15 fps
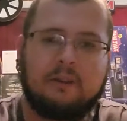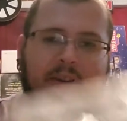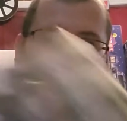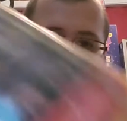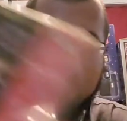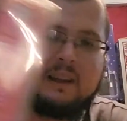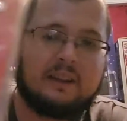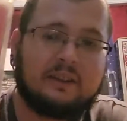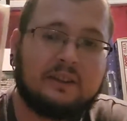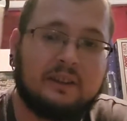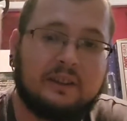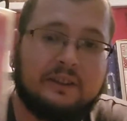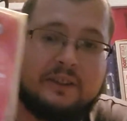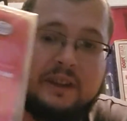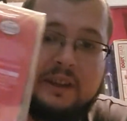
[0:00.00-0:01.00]
that it's got like the
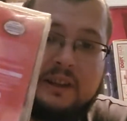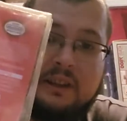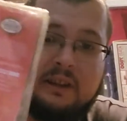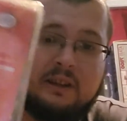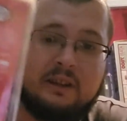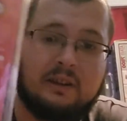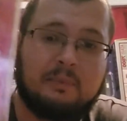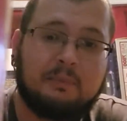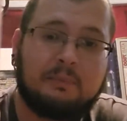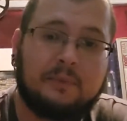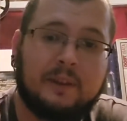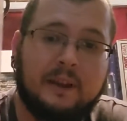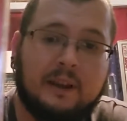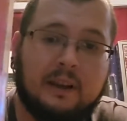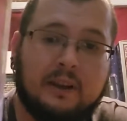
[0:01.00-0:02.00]
lenticular
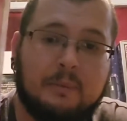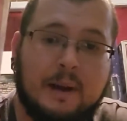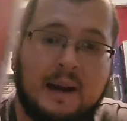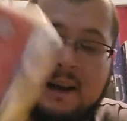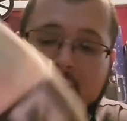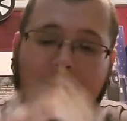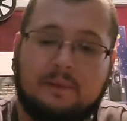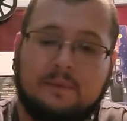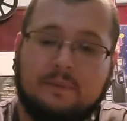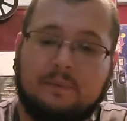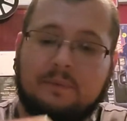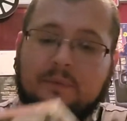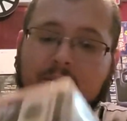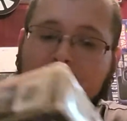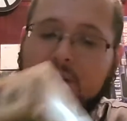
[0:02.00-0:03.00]
thing on the back.
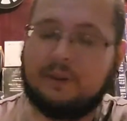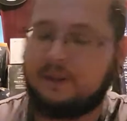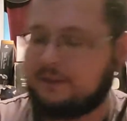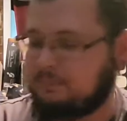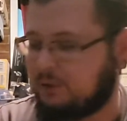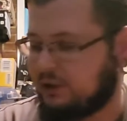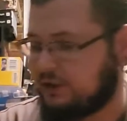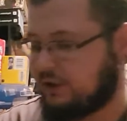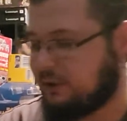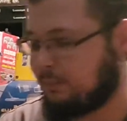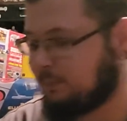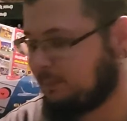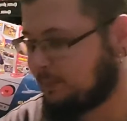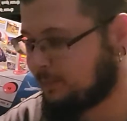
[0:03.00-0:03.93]
So that's pretty dope.